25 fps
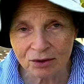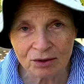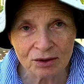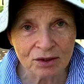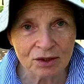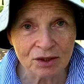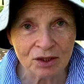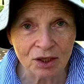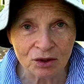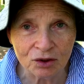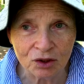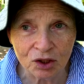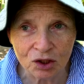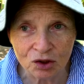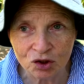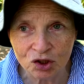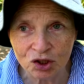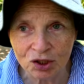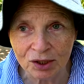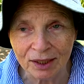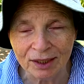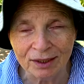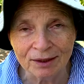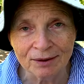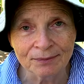
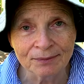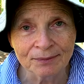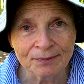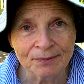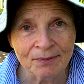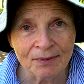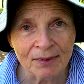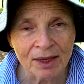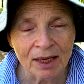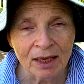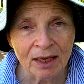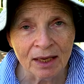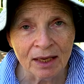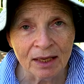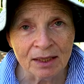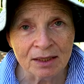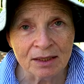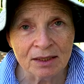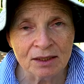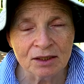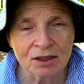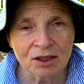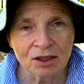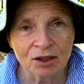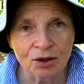solution
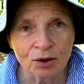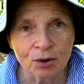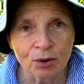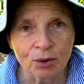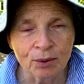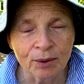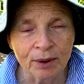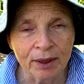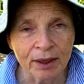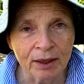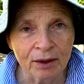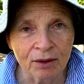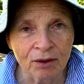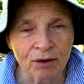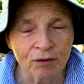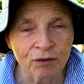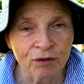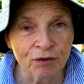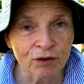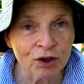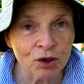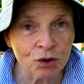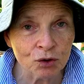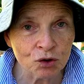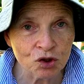is to, in the
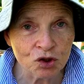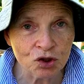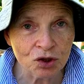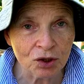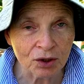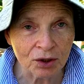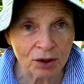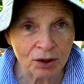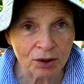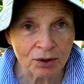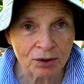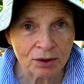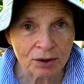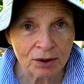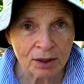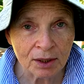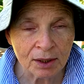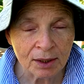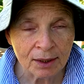future,